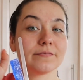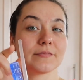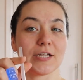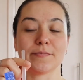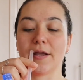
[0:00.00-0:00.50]

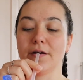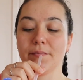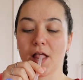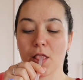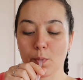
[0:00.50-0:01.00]
That's better.
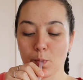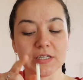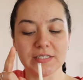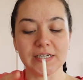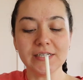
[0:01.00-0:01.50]

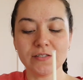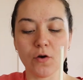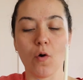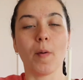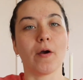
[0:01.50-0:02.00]
This tastes,
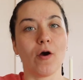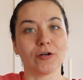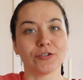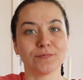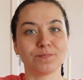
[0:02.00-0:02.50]
oh my
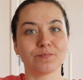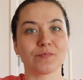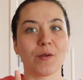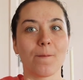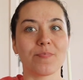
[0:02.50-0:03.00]
gosh.
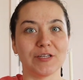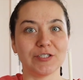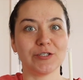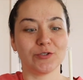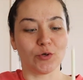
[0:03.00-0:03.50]
This
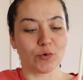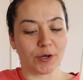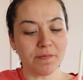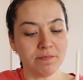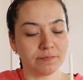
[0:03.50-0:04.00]
tastes so
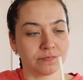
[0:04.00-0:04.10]
good.